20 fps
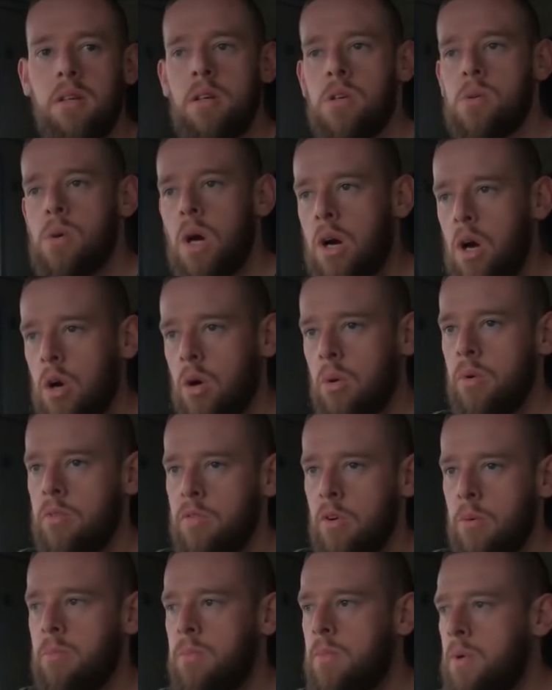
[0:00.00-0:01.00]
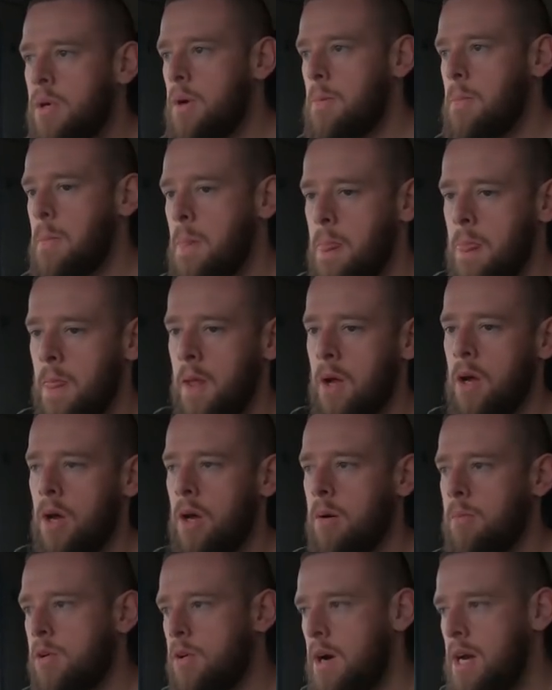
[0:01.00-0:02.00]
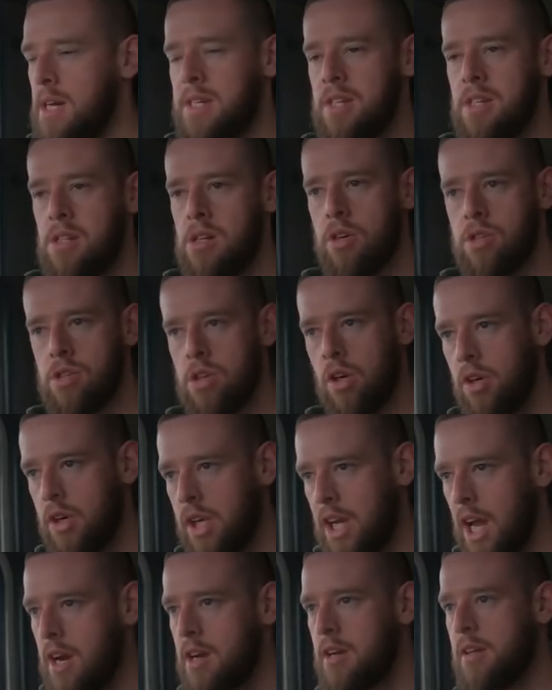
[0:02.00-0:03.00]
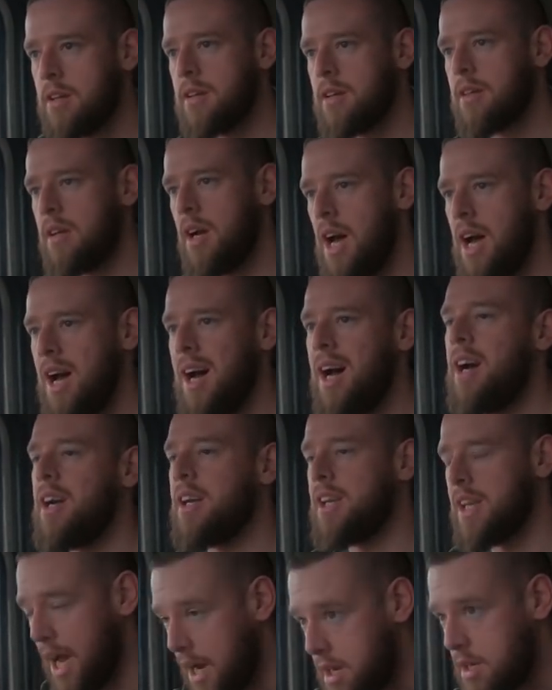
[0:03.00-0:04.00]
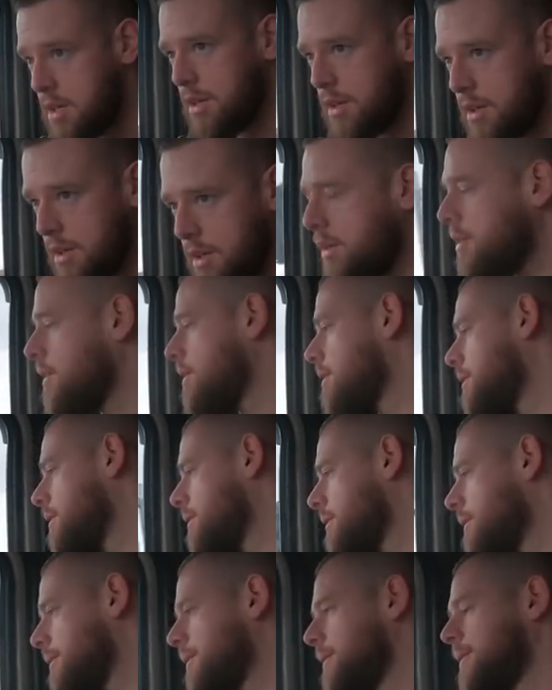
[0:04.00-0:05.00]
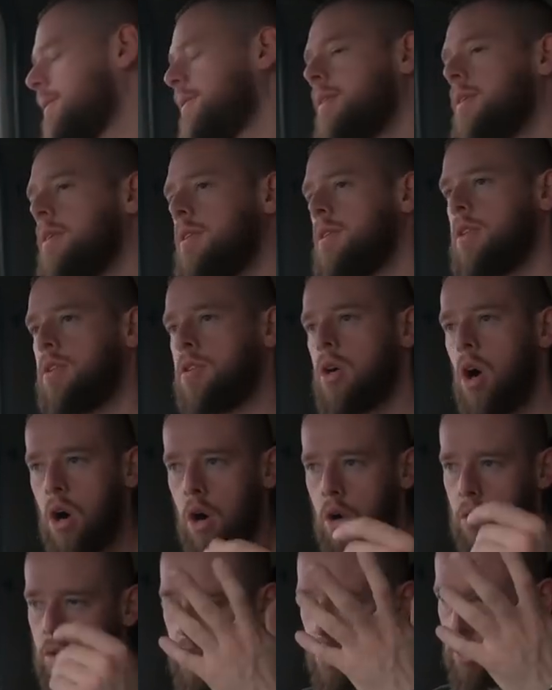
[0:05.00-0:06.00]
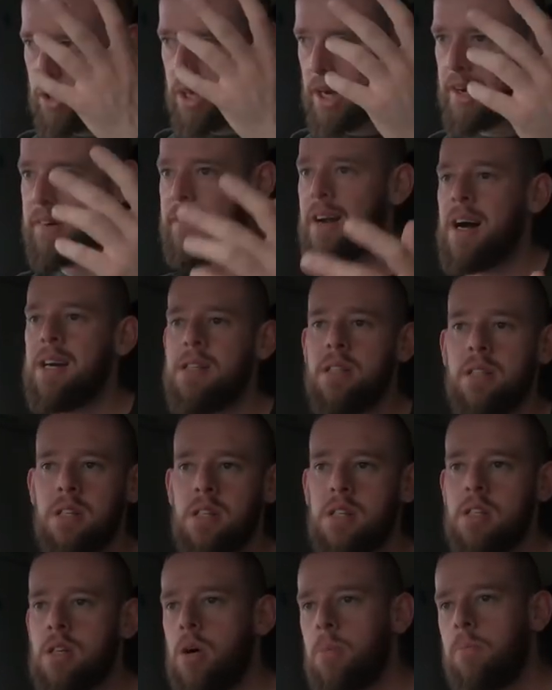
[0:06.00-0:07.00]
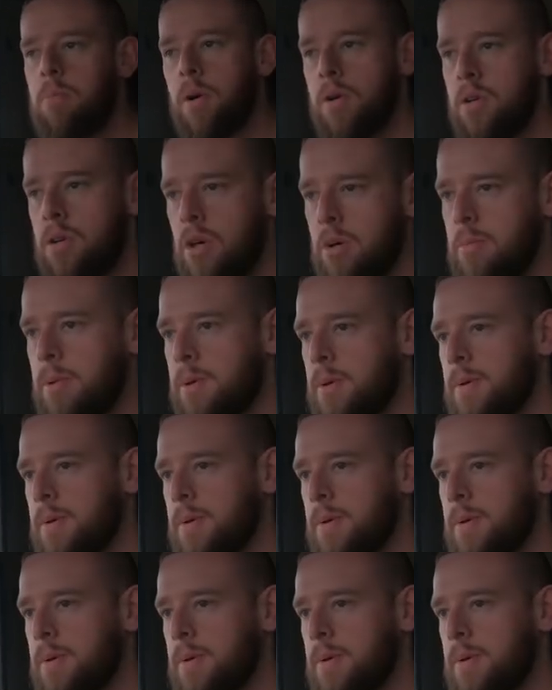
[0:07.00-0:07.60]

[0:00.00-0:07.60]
So I got up with them. Gracie's not so good again. Again. She's got all gunk in her eyes and she's all bunged up.